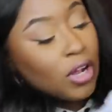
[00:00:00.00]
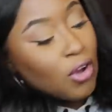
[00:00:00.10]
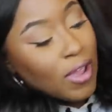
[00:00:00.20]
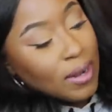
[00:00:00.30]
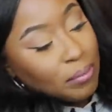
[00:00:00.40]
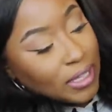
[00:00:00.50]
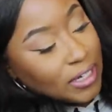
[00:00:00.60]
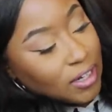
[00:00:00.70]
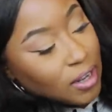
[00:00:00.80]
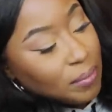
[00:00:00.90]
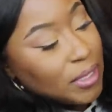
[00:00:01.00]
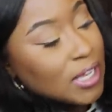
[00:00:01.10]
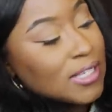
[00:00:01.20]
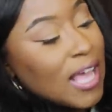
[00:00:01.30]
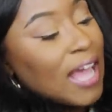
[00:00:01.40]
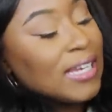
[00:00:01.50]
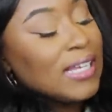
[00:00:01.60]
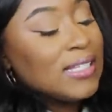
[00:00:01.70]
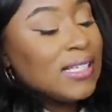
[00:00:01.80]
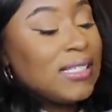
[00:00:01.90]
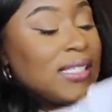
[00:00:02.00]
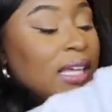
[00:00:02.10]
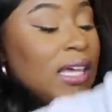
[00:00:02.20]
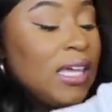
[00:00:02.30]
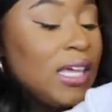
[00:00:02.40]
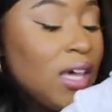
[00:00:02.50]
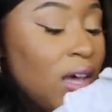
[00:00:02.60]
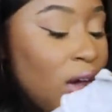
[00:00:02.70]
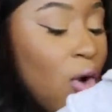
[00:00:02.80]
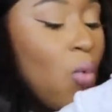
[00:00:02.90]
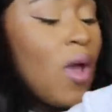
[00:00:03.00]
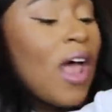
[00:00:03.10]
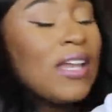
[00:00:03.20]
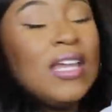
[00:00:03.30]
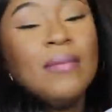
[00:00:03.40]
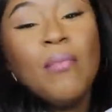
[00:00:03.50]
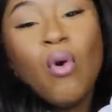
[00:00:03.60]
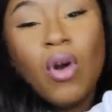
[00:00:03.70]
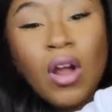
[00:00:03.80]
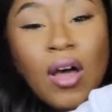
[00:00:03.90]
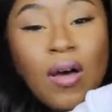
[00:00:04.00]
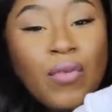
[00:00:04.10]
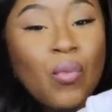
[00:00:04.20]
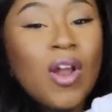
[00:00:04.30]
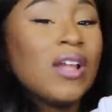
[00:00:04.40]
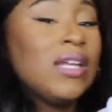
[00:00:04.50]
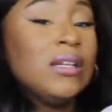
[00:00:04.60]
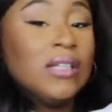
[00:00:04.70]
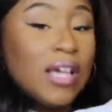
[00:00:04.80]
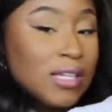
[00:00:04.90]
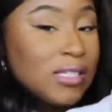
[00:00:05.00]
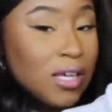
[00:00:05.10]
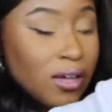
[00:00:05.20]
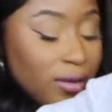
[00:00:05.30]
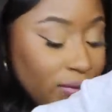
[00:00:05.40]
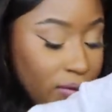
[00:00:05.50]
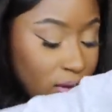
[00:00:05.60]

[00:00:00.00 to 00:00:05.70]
go ahead and blend it up because I need to see what I need more of and what I need less of.